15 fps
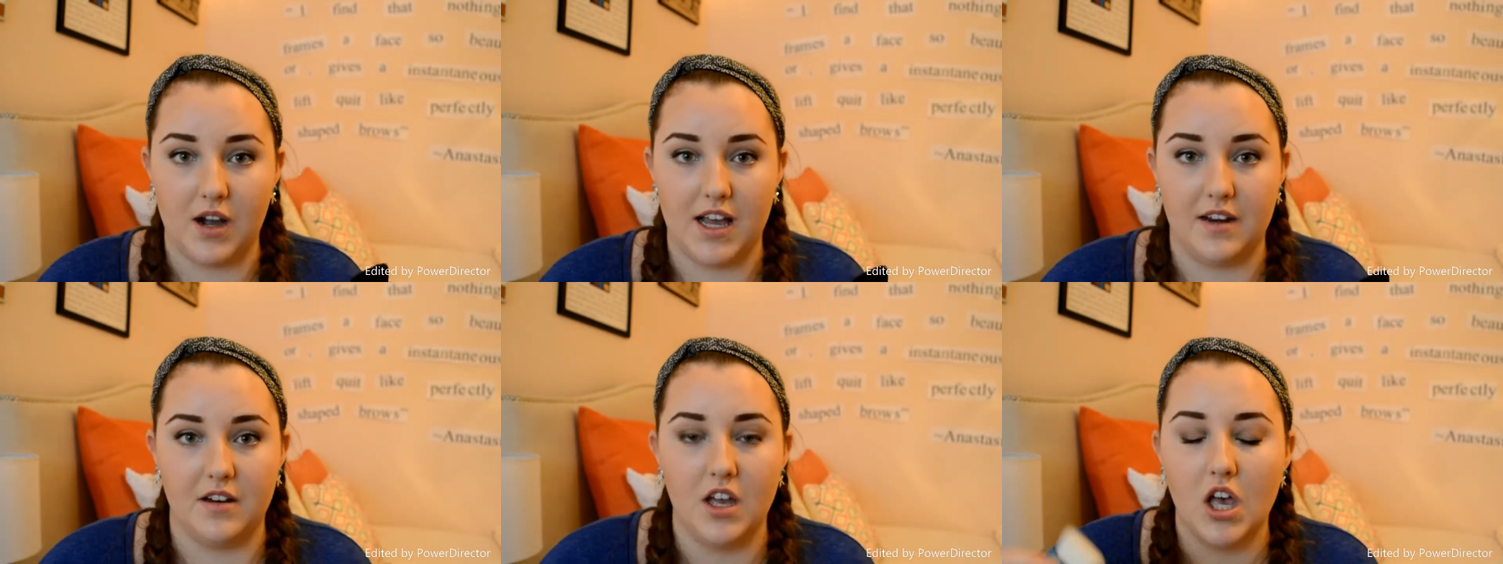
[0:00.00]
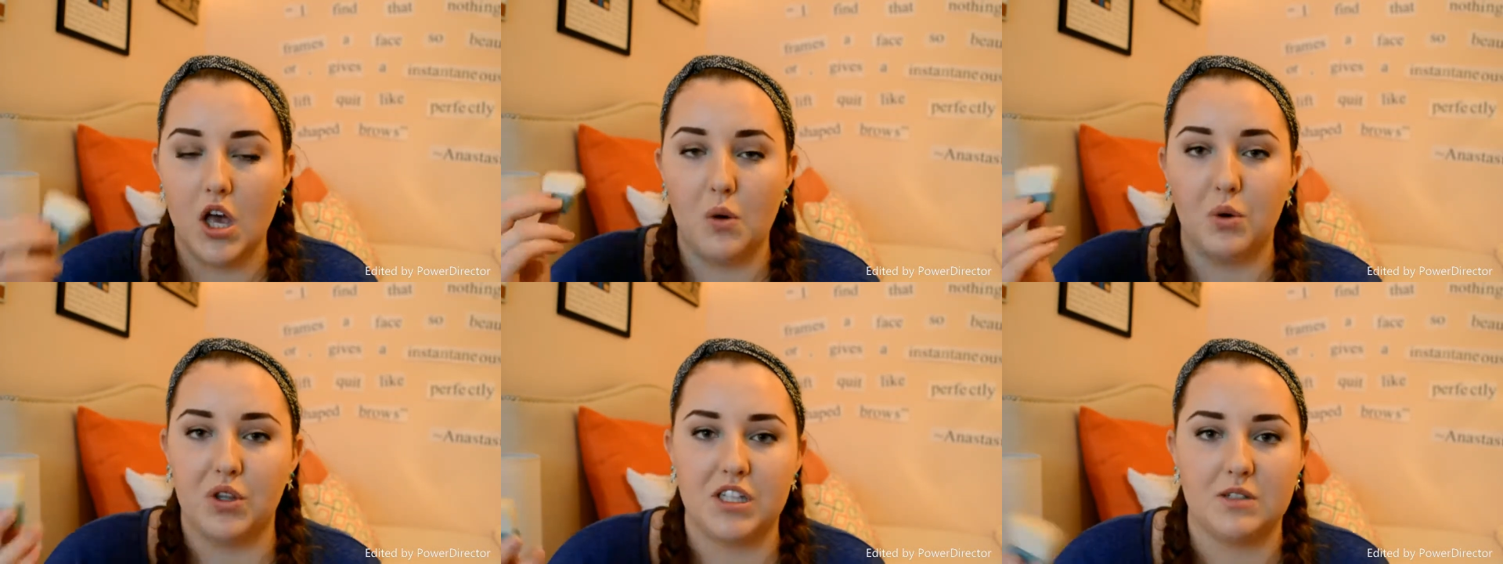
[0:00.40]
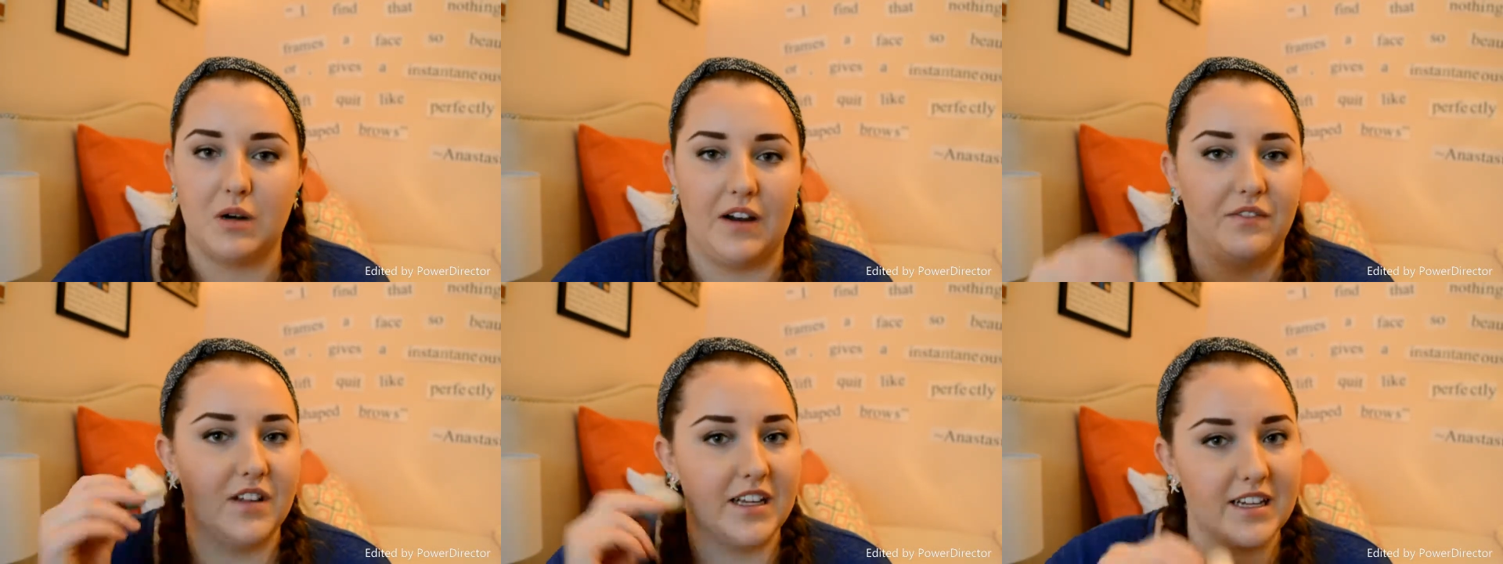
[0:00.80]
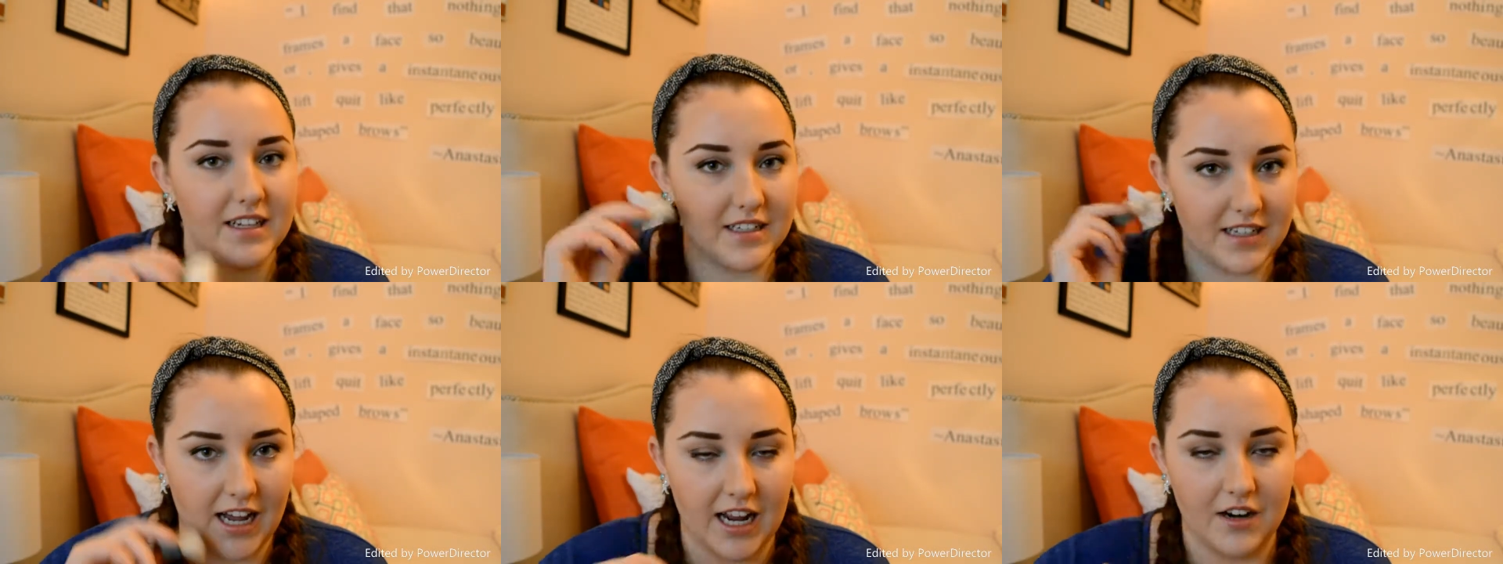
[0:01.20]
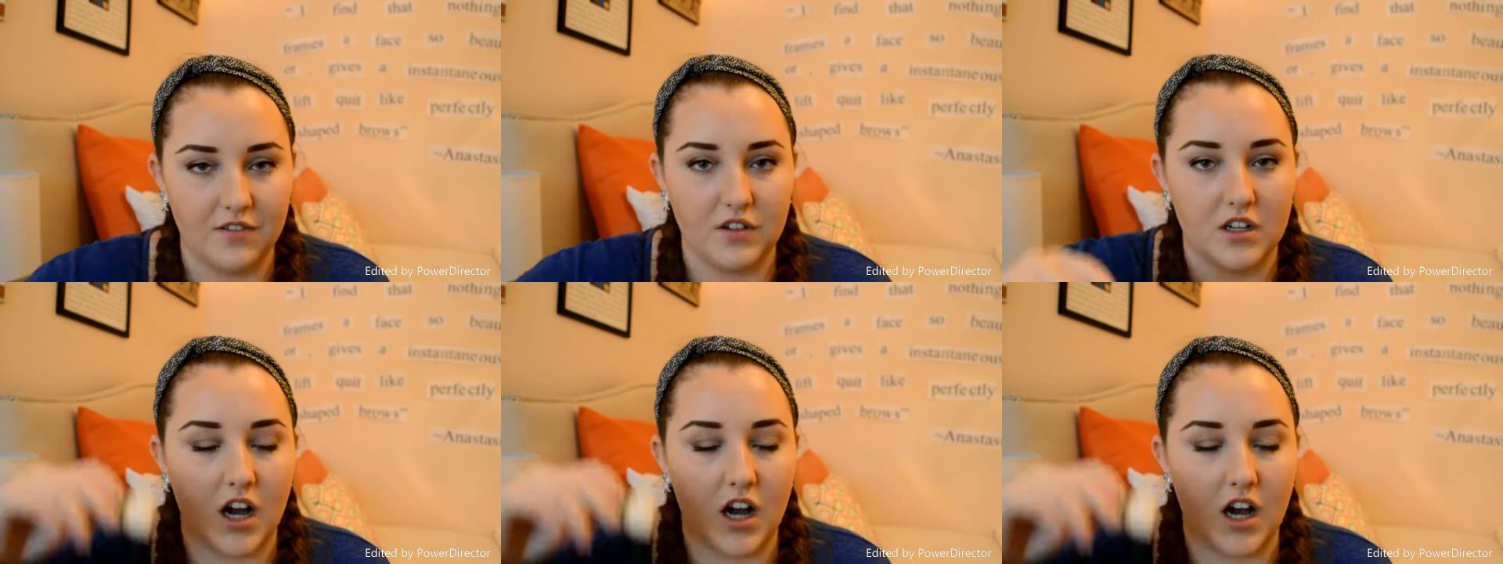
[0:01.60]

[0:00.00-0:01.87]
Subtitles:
and with this one I feel like it kind of